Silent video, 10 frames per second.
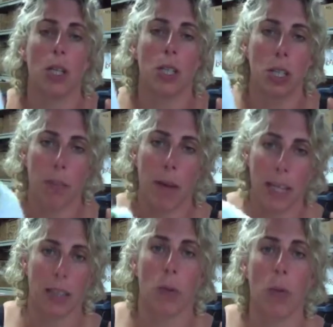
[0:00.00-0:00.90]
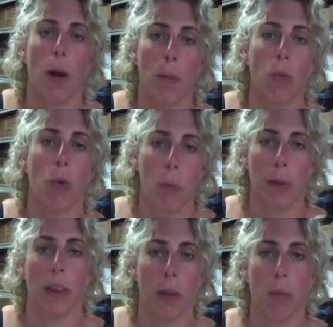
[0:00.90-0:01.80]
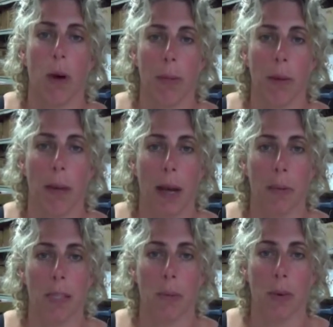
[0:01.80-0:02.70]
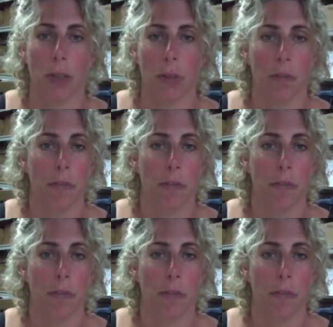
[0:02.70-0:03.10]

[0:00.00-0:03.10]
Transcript: to make the wipe warm and then wipe the baby's bottom.